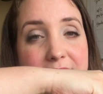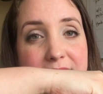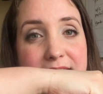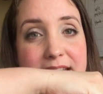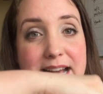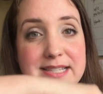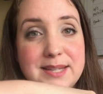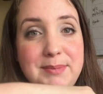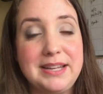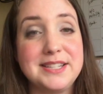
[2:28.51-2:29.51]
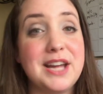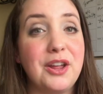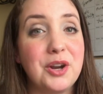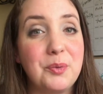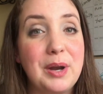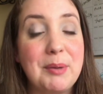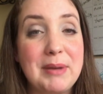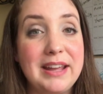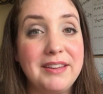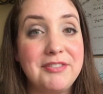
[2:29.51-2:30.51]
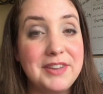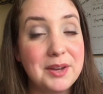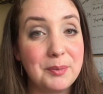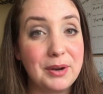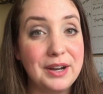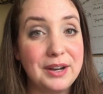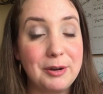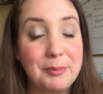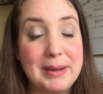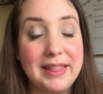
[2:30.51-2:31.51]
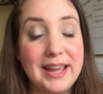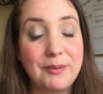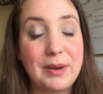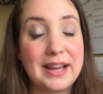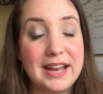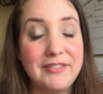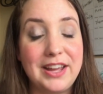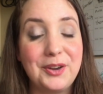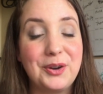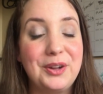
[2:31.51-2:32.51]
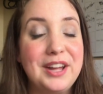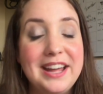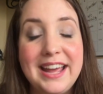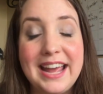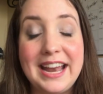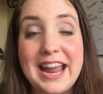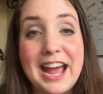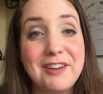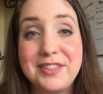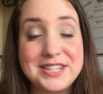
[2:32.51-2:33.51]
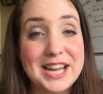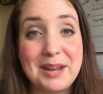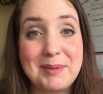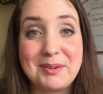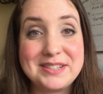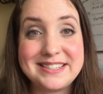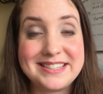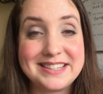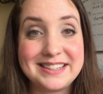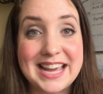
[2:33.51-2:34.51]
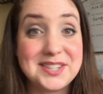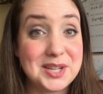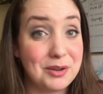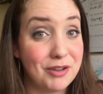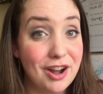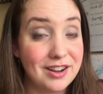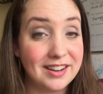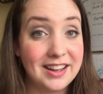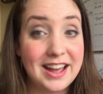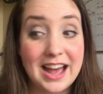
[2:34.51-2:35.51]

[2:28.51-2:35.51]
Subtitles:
and ask me to tell her where my feet were, or my leg, what kind of angle, and half the time I was guessing wrong.